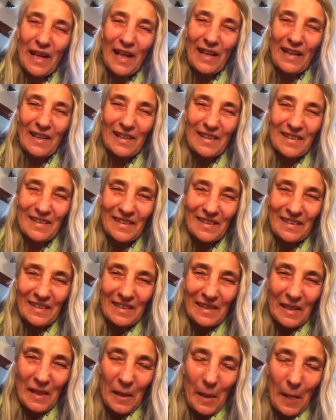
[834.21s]
light.
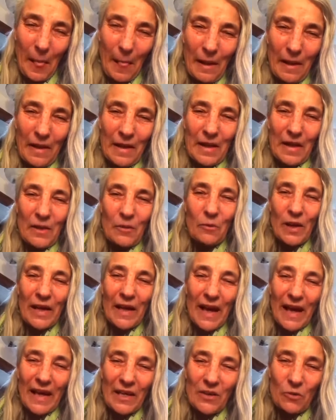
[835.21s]
We're
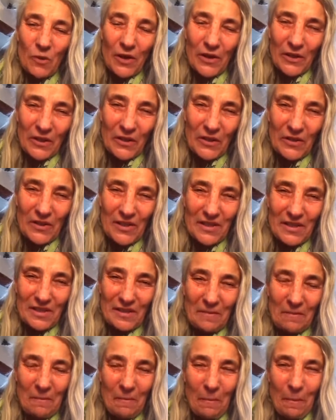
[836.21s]
light workers.